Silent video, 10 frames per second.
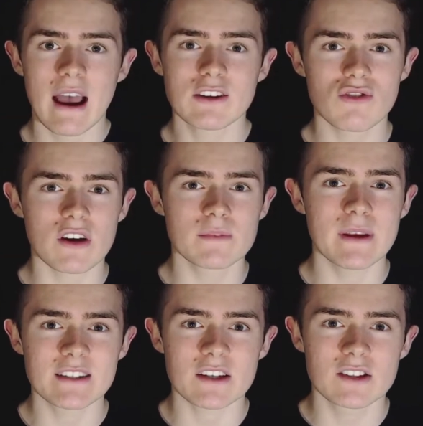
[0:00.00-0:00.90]
and strikes me
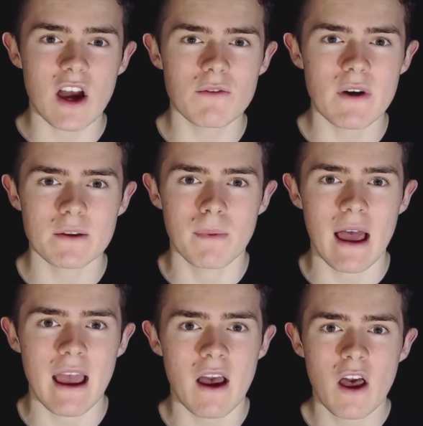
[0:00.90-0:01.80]
as a direct
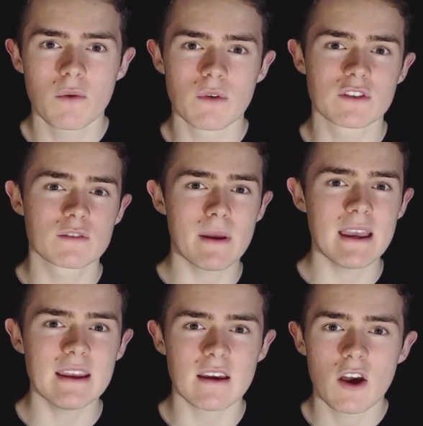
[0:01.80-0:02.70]
player with
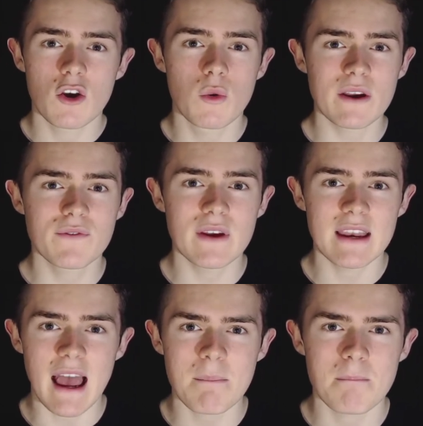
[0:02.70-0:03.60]
speed, quick feet
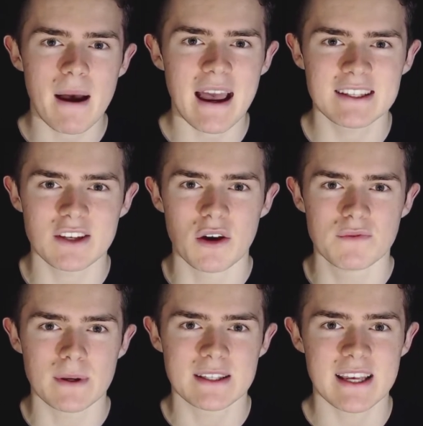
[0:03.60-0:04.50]
and bags
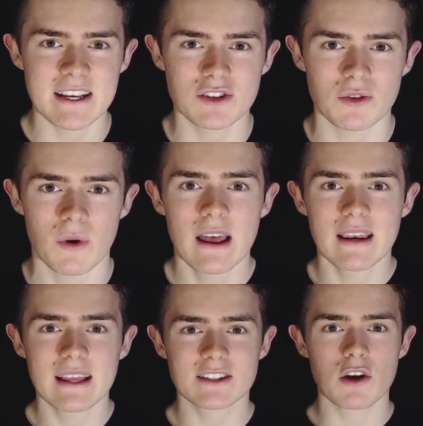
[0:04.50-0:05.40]
of potential.
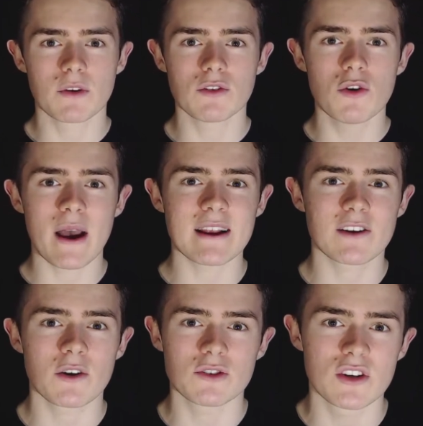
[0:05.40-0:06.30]
Let's hope the new head
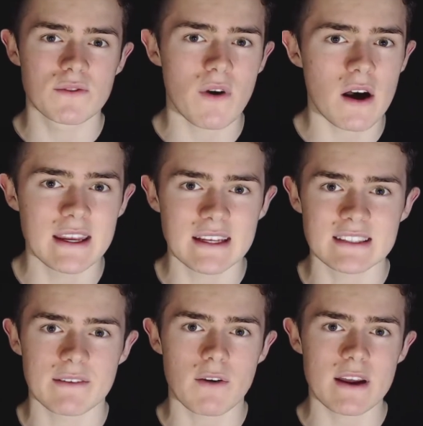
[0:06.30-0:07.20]
coach Giovanni
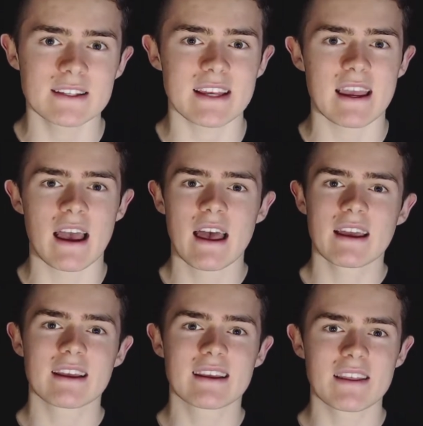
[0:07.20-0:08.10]
Savarese
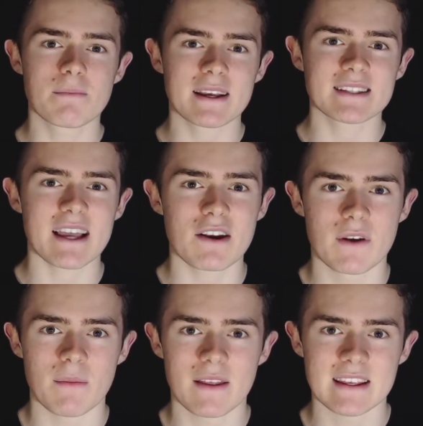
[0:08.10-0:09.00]
can get the best out of
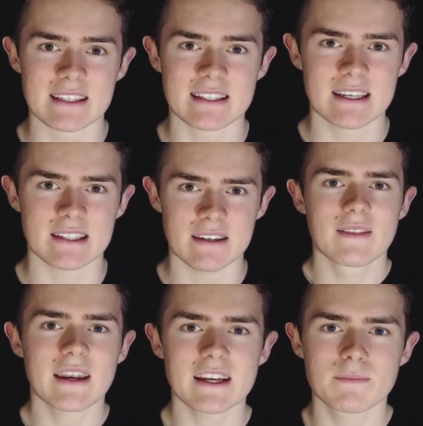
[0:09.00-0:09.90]
him this season.
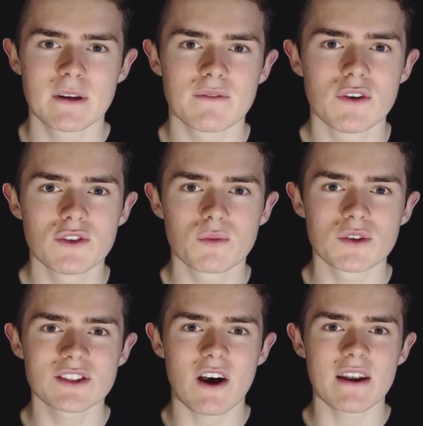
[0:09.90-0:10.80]
The next bit of news
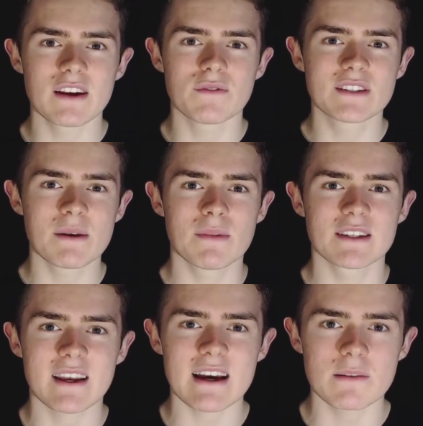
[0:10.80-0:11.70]
was signing of Timbers
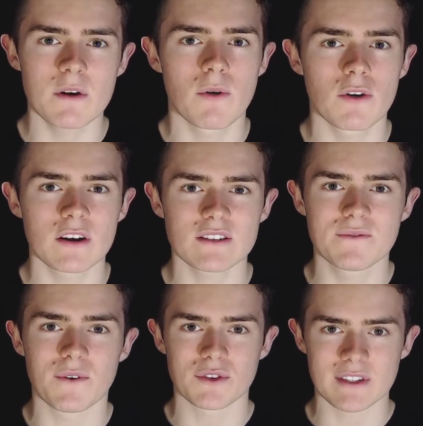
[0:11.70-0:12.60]
Academy product
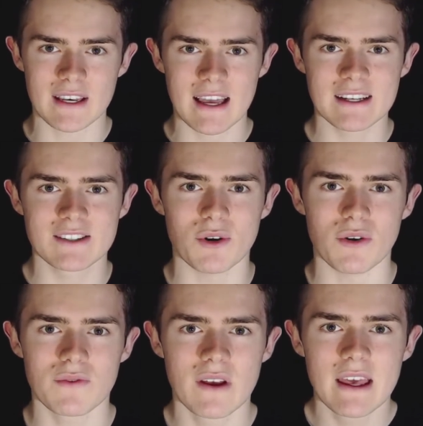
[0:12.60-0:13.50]
Foster
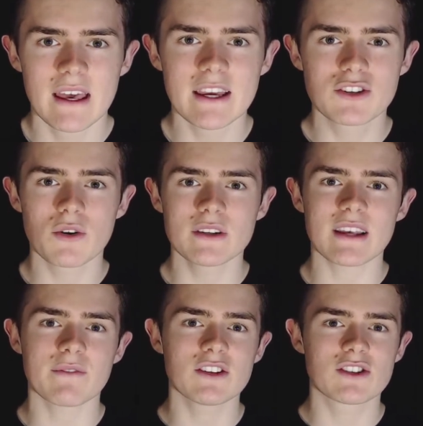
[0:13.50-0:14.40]
Langsdorf. He joins
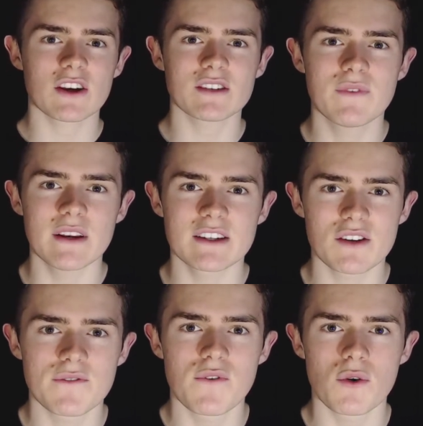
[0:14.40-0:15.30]
having just
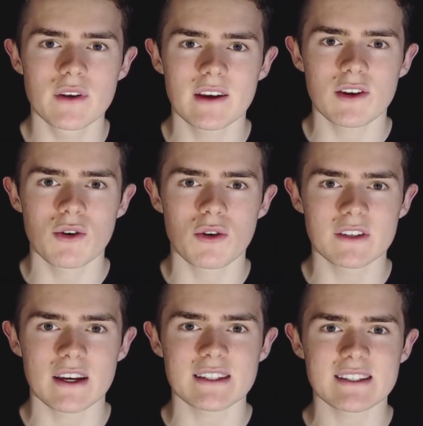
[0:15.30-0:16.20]
finished a 4-year
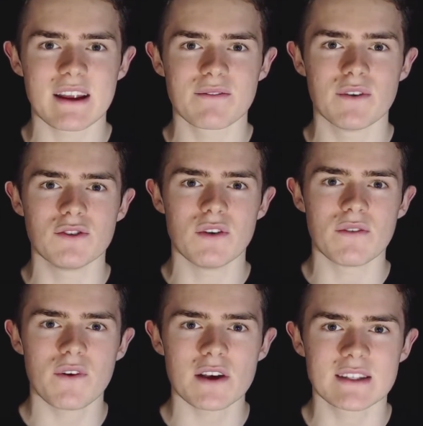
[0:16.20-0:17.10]
course at Stanford
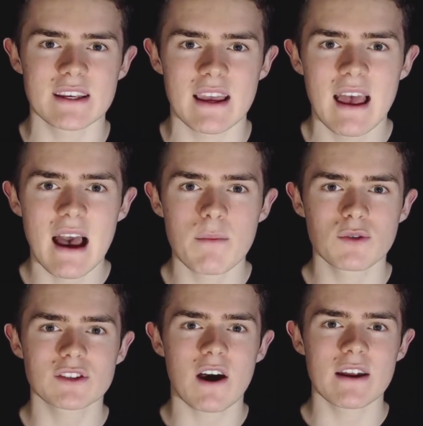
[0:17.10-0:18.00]
University and
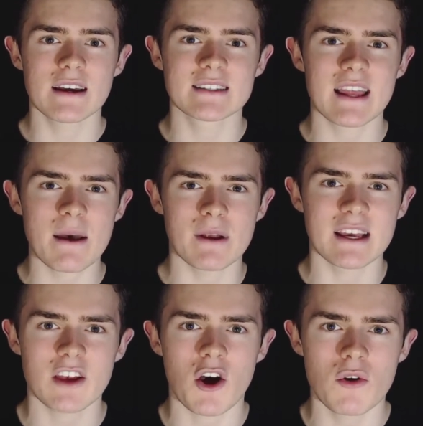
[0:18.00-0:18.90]
will sign as an
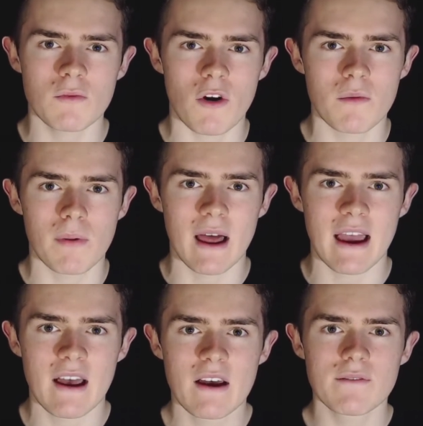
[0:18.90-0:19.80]
MLS homegrown
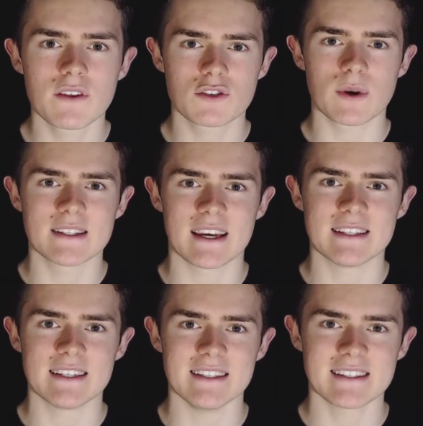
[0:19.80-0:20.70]
player for the
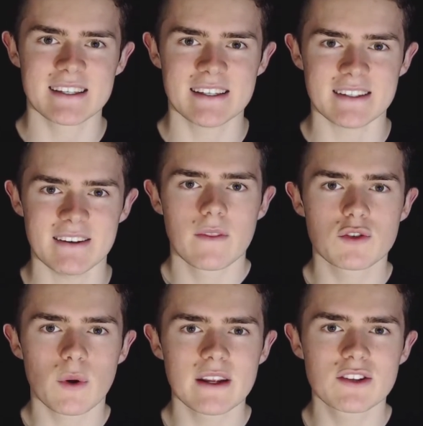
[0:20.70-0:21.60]
2018 season. The
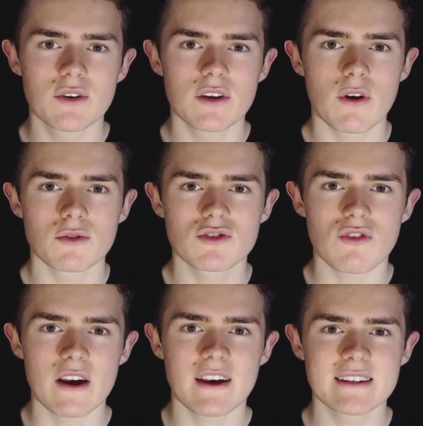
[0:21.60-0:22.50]
22-year-old
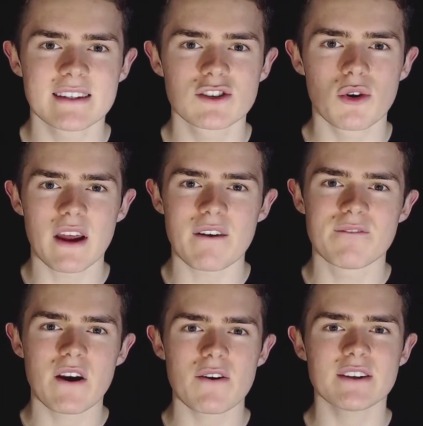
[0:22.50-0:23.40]
striker has enjoyed a
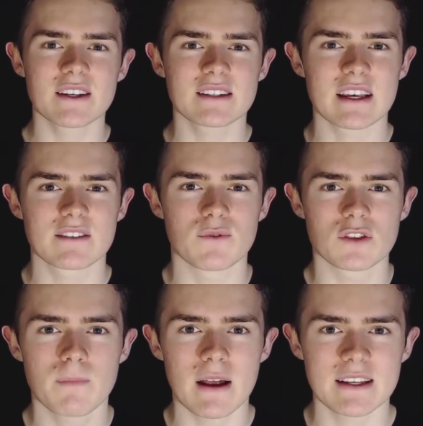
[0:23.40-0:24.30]
very successful
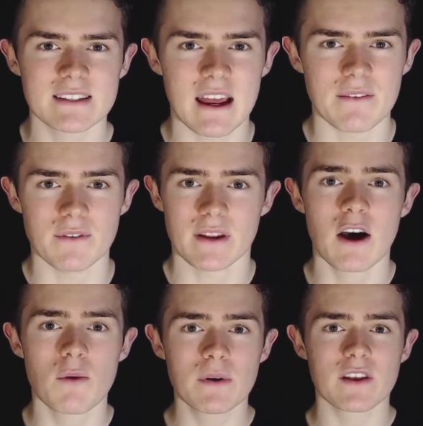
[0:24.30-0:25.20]
spell at Stanford,
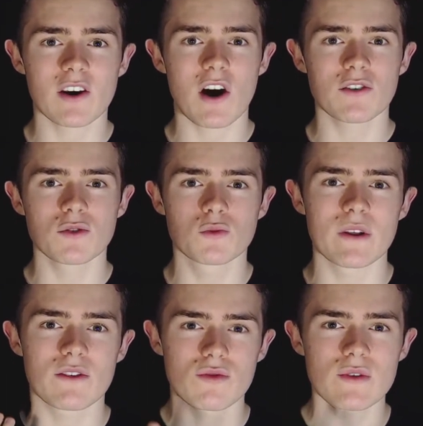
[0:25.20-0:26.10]
helping the Cardinals
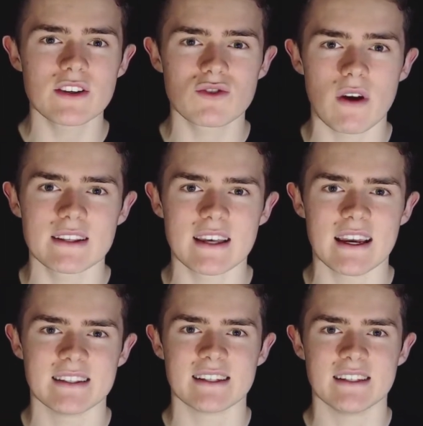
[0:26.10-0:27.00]
win 3 straight
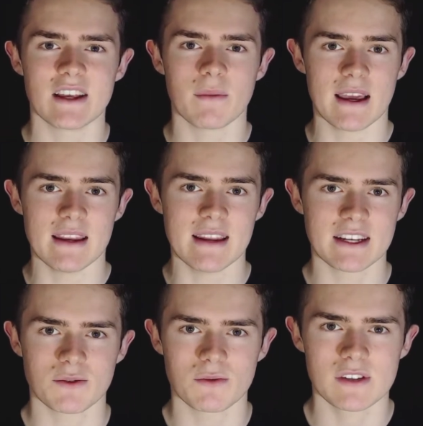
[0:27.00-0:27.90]
NCAA
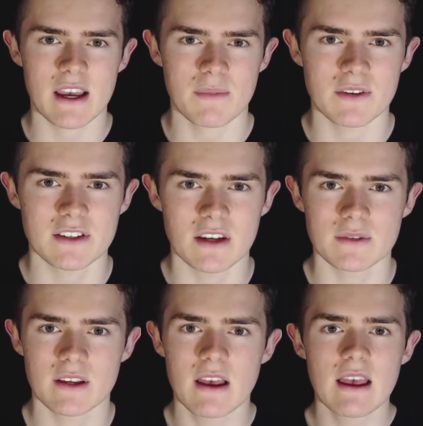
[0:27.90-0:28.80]
national championships.